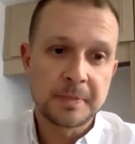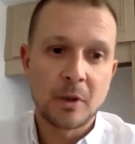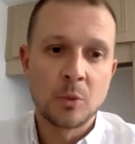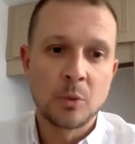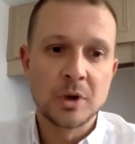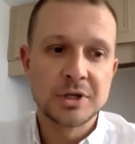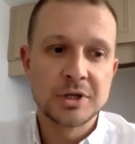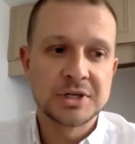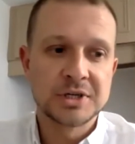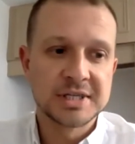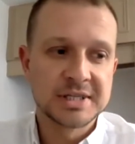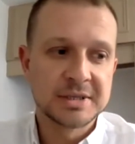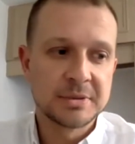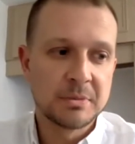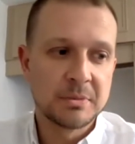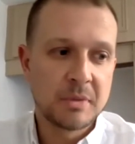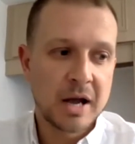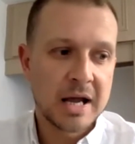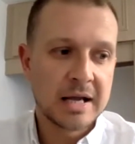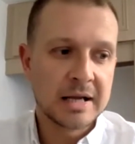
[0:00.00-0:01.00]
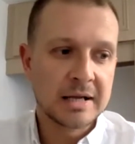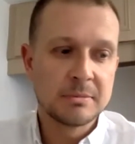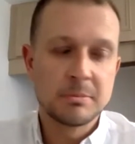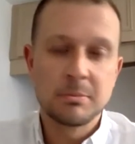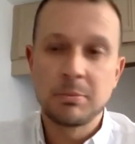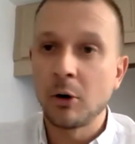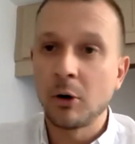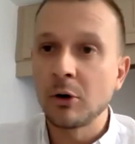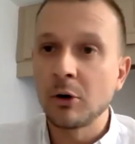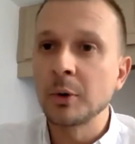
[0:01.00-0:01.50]
which is the main
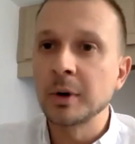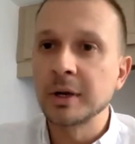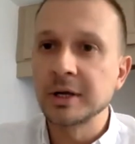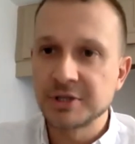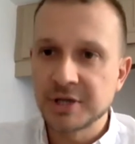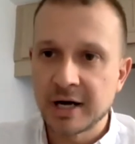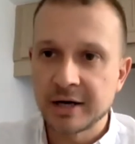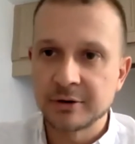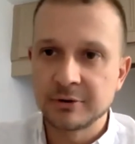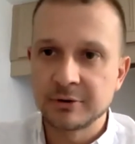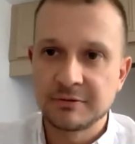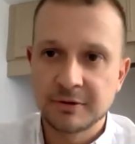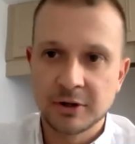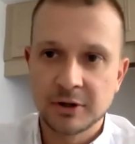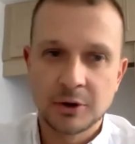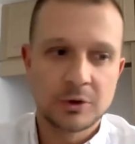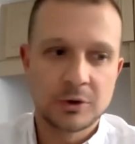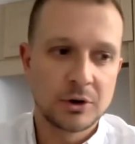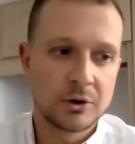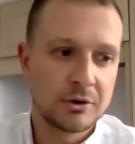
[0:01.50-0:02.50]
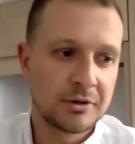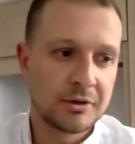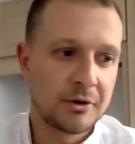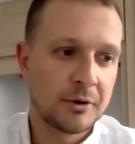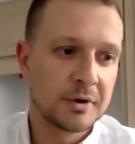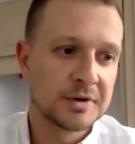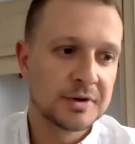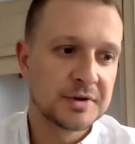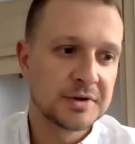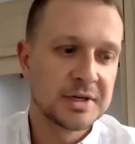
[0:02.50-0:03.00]
borrowing channel for local
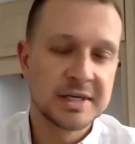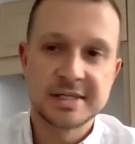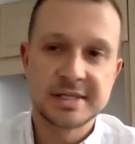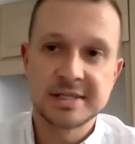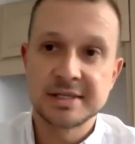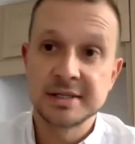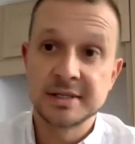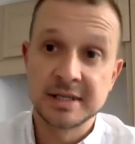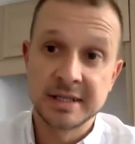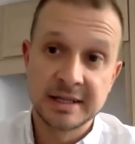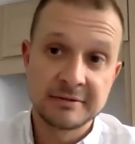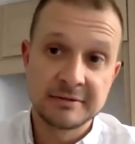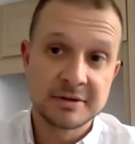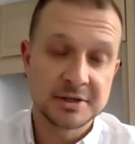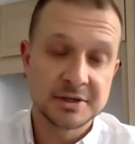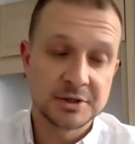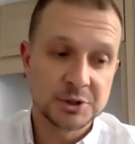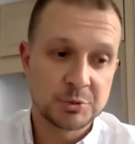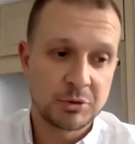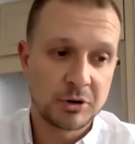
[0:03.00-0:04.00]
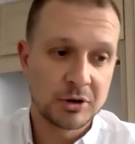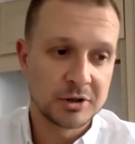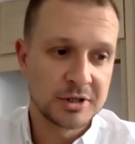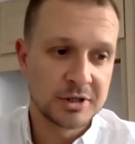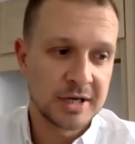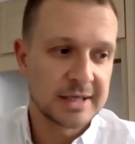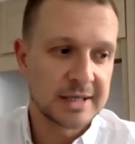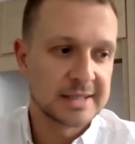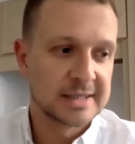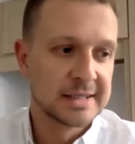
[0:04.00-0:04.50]
authorities to deliver such
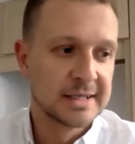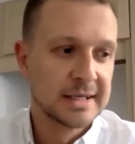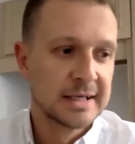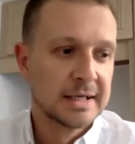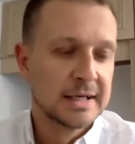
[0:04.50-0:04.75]
projects,